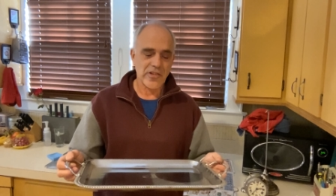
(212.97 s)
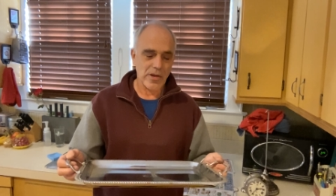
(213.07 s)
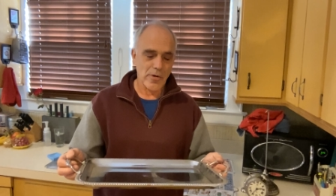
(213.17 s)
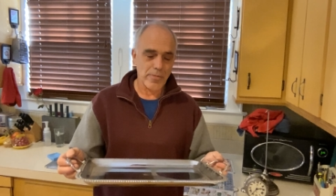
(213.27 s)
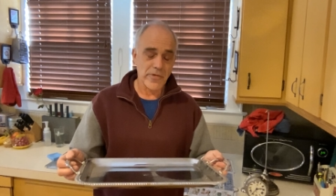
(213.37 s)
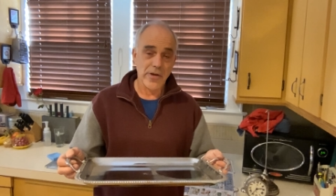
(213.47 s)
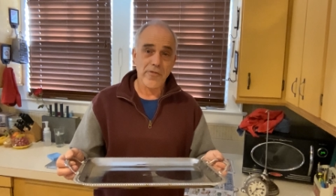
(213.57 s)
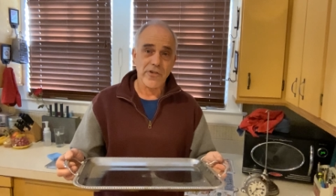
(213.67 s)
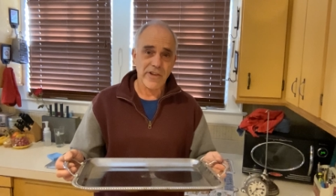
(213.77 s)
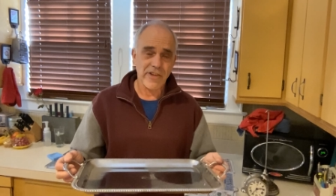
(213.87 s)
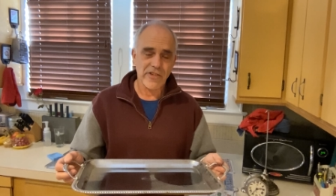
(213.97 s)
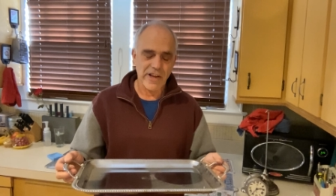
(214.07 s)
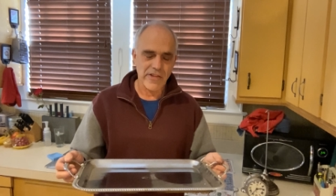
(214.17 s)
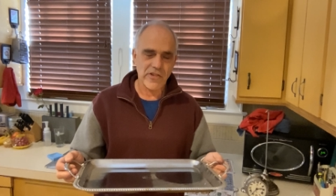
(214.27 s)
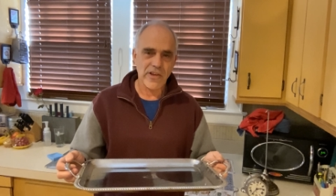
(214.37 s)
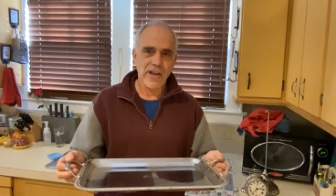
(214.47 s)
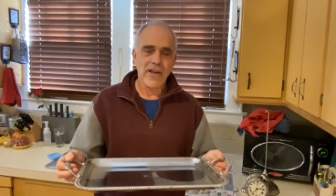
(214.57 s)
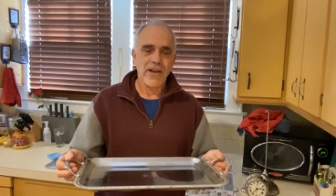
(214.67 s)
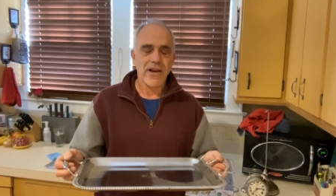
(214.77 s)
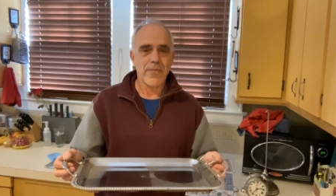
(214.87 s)
They were, they were for tea sets,
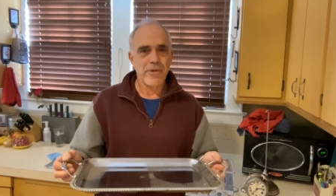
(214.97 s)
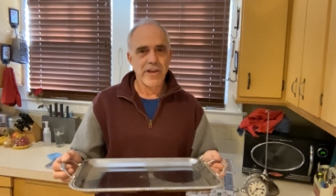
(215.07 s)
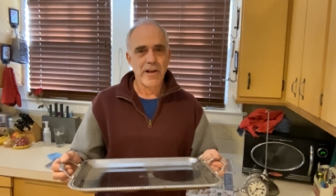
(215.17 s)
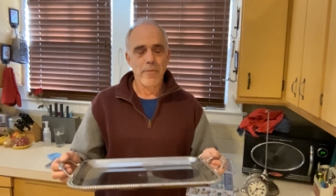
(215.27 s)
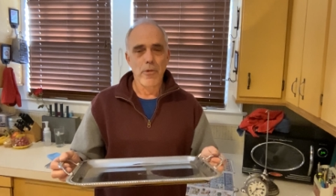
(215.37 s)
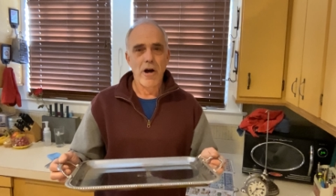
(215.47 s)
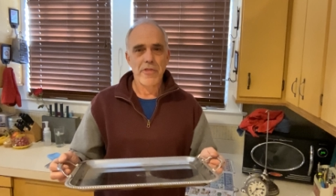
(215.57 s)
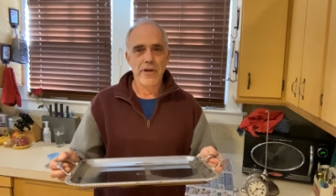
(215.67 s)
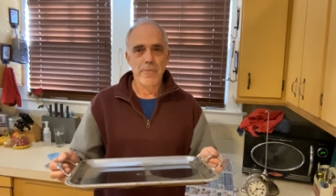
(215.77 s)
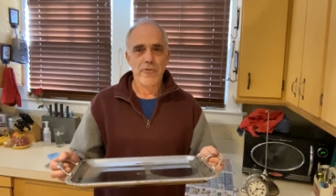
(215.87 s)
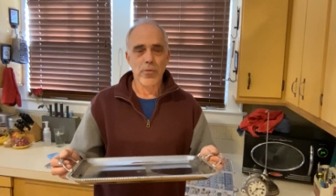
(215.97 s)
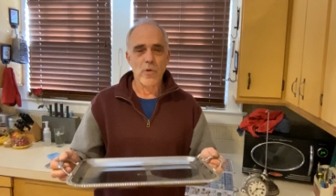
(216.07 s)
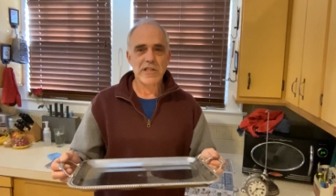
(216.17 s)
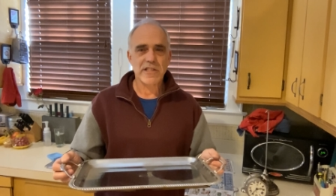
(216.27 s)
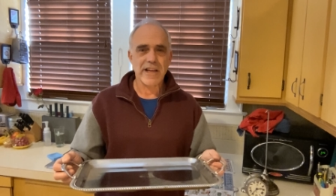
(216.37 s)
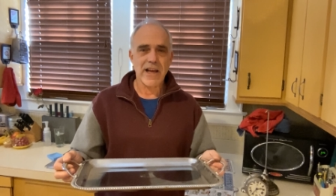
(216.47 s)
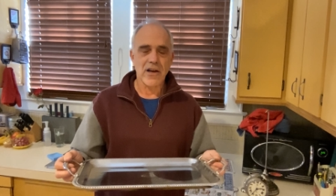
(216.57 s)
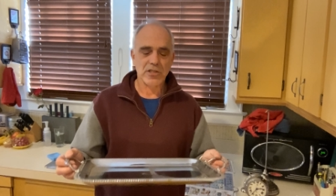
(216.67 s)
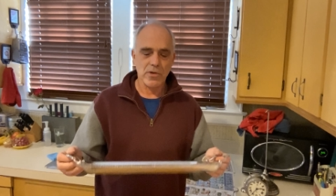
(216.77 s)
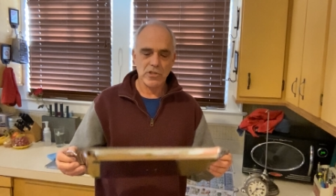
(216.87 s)
and P&L bought them from
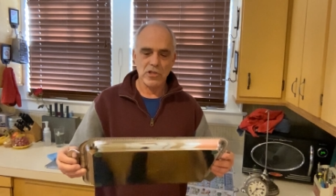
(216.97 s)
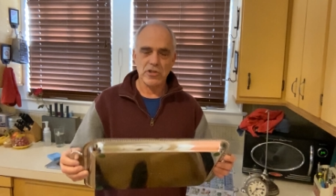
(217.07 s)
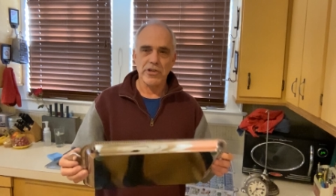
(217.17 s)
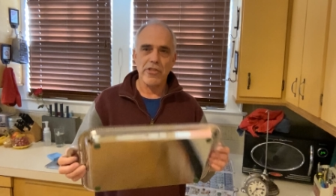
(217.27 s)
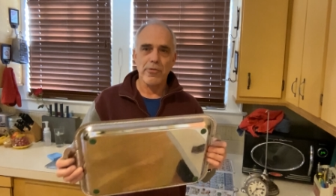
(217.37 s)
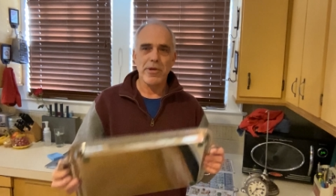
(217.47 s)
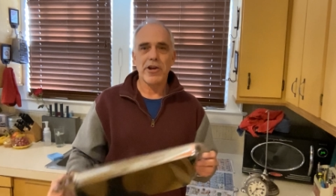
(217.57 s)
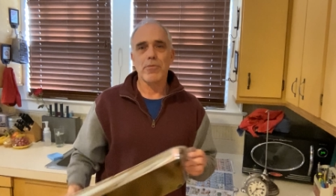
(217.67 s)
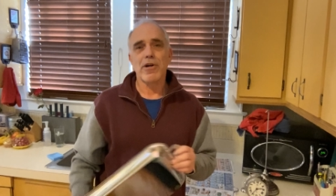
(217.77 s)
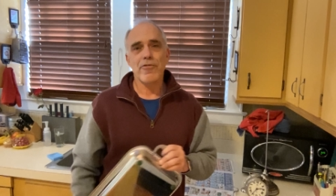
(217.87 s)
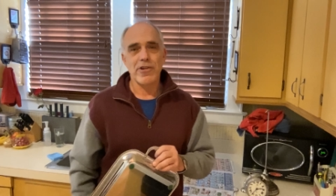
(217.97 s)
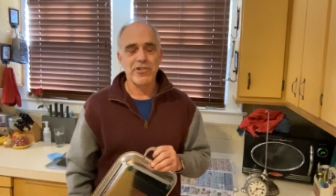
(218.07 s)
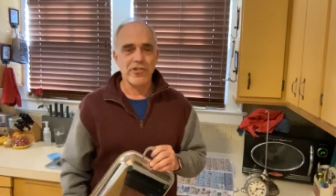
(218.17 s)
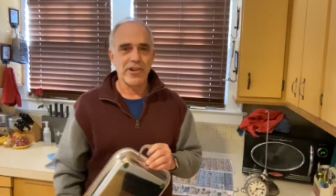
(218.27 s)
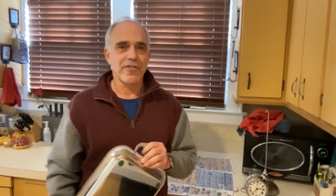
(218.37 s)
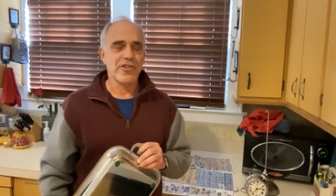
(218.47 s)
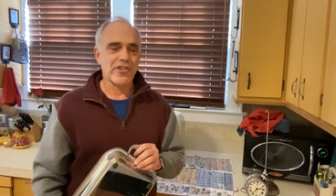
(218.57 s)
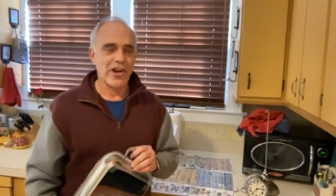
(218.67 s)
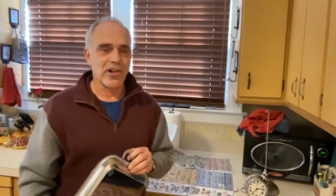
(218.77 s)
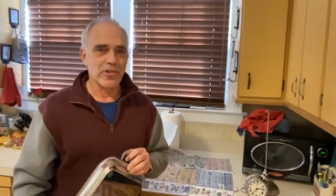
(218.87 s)
Westinghouse. There's also another maker, my friend Jean
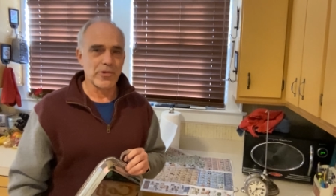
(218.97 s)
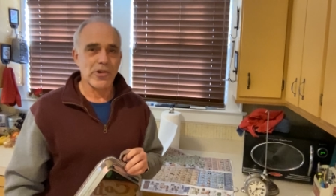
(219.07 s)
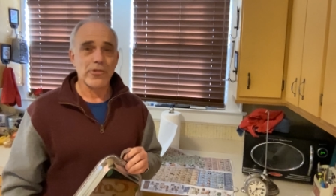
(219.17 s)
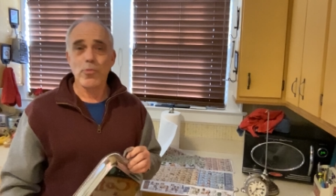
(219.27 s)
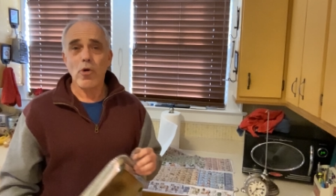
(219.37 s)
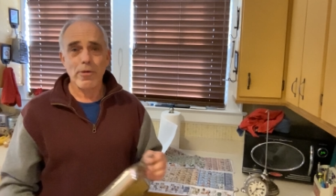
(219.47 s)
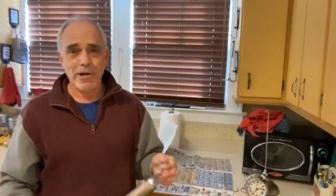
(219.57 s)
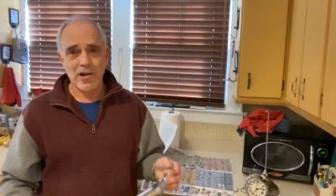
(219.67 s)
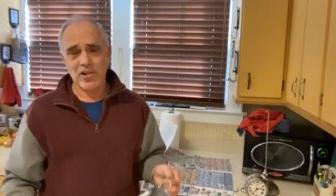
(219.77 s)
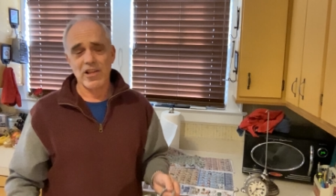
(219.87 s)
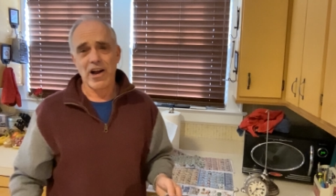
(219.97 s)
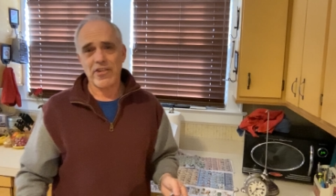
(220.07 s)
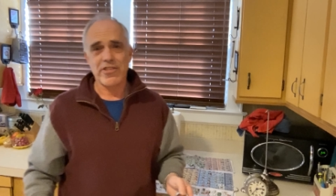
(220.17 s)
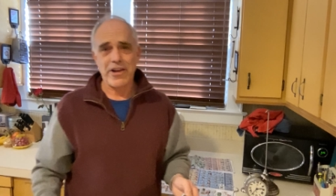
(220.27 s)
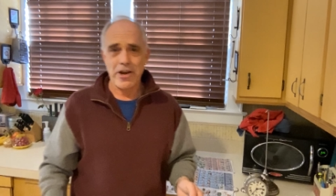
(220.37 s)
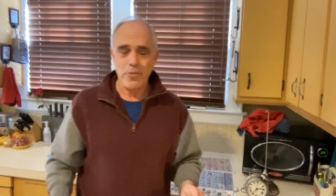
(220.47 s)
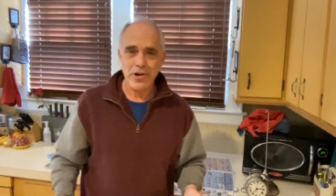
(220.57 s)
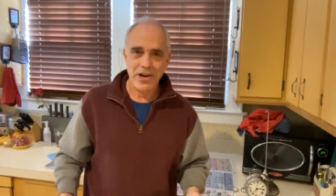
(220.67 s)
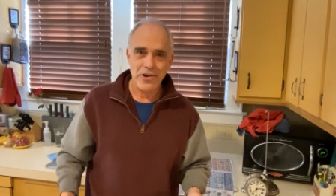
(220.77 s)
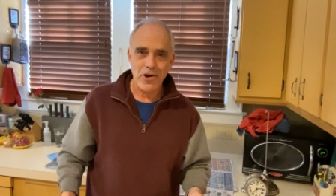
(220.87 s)
Vachelle, who knows more about clocks than anyone
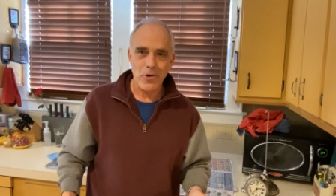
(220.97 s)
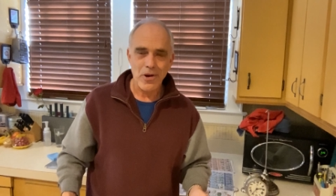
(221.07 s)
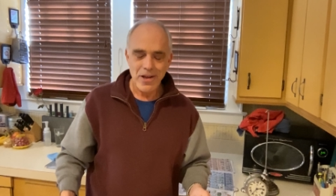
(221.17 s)
I know,